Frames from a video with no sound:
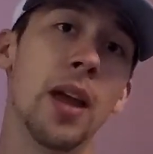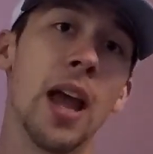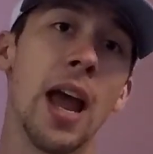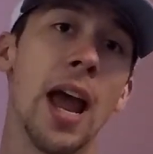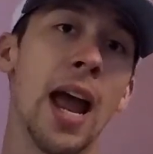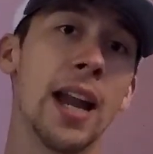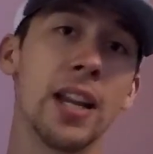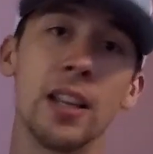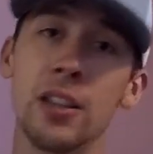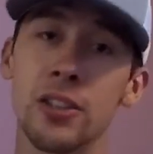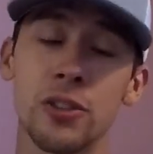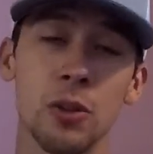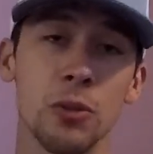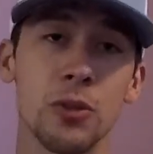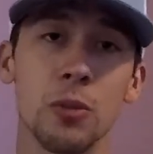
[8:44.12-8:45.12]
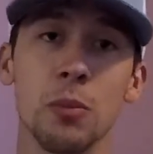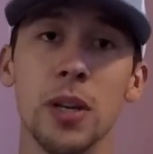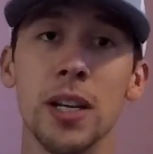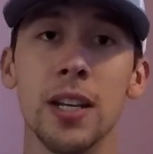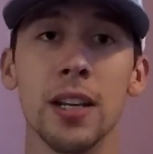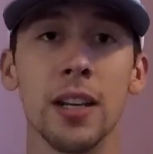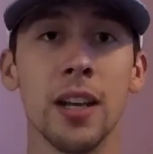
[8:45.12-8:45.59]
any of the social
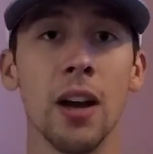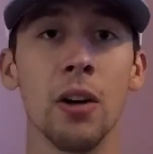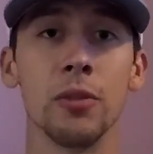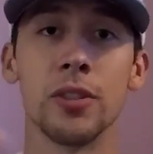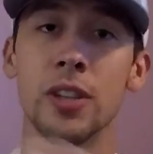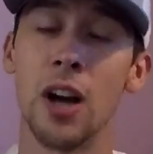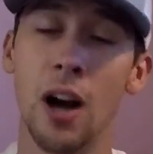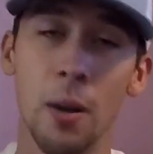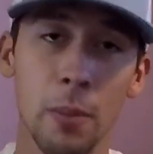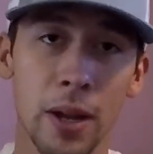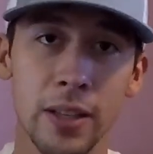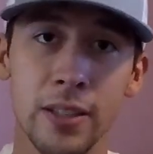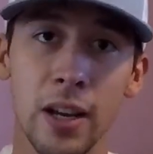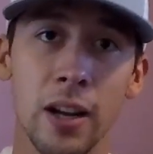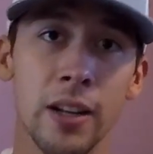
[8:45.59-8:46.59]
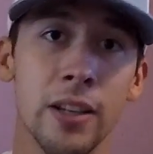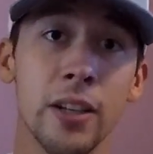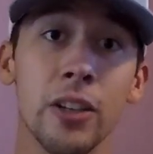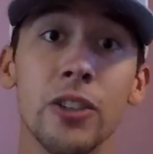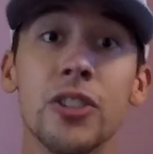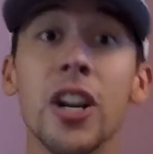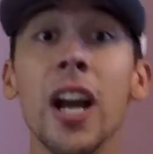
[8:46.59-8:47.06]
media accounts, comment on
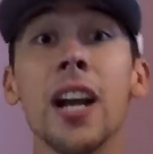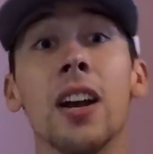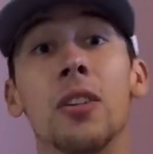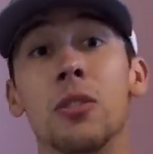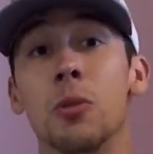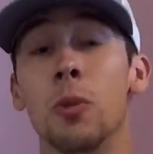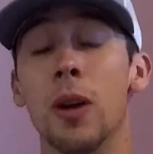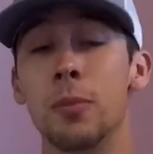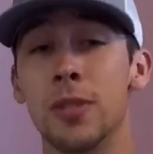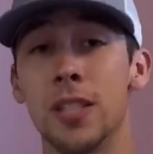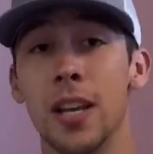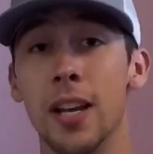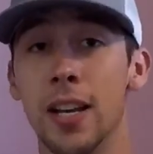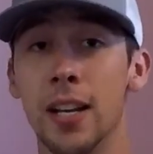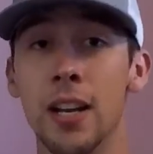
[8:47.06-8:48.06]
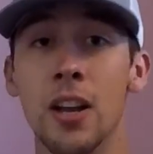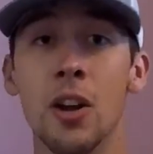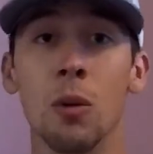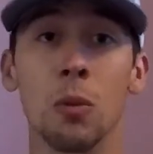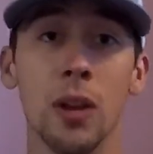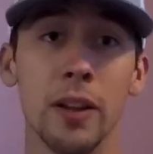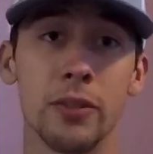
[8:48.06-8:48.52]
here, check out the website.
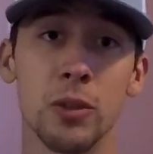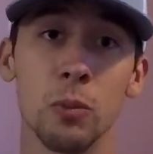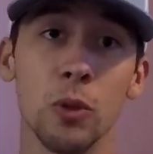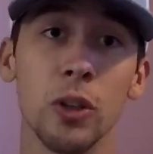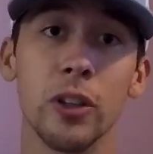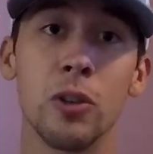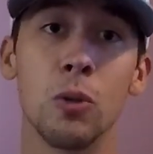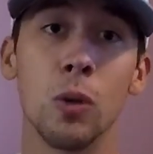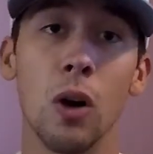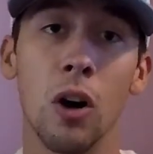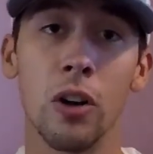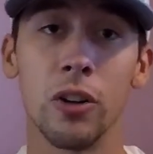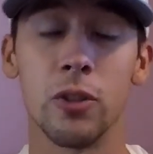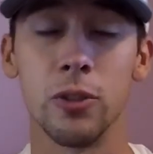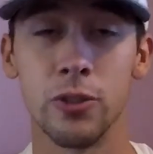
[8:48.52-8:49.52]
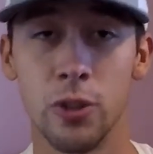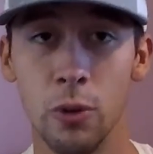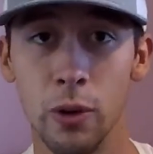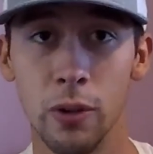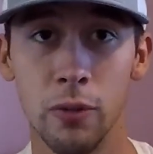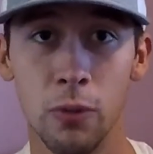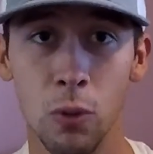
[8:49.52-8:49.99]
We'll have some really cool articles
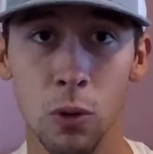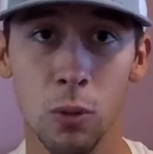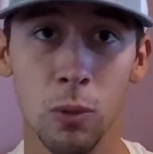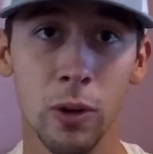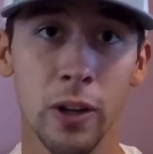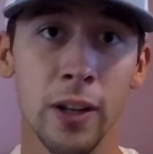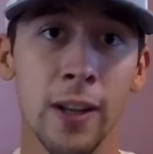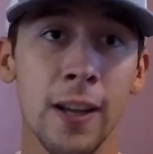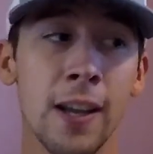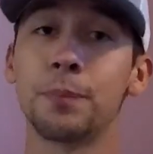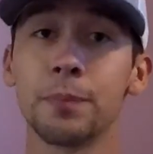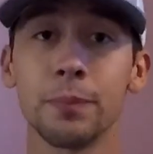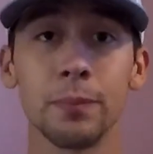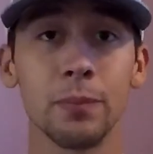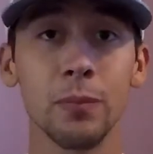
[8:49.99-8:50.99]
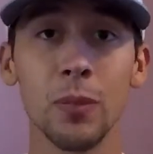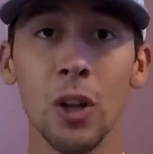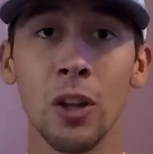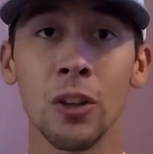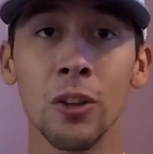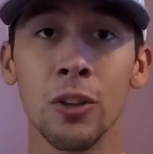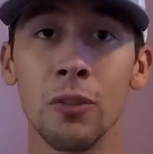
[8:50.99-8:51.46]
going forward.
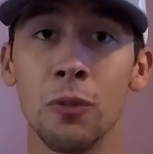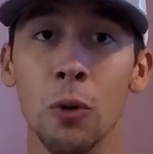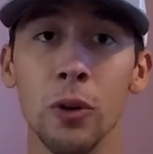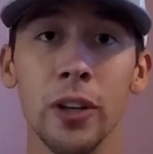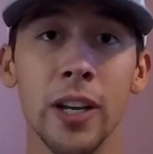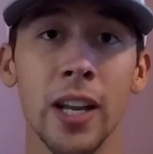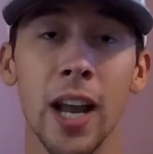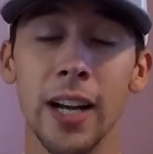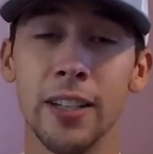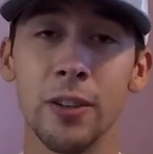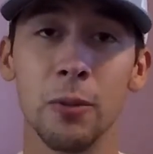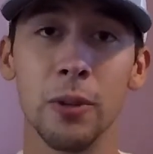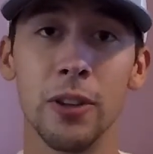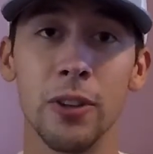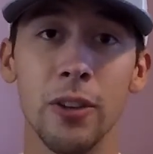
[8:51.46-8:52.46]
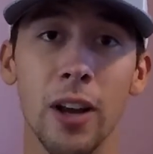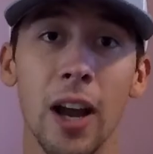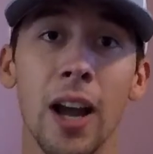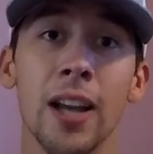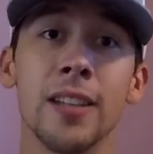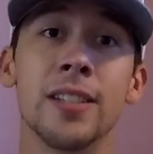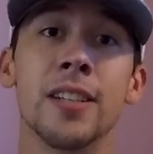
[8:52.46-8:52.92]
Look forward to connecting with you
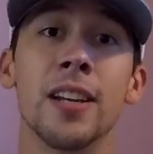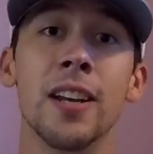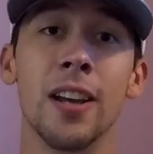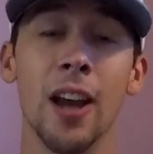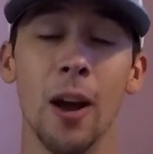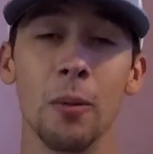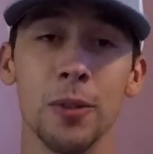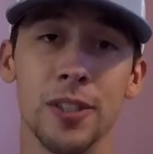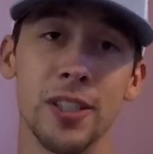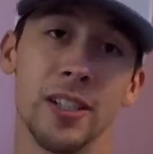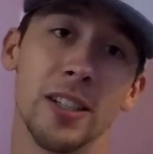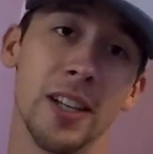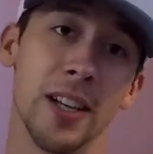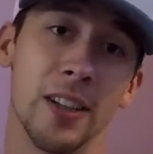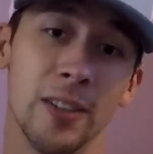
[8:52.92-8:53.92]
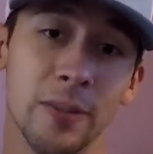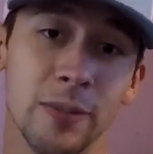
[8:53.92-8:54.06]
guys, and we'll see you later.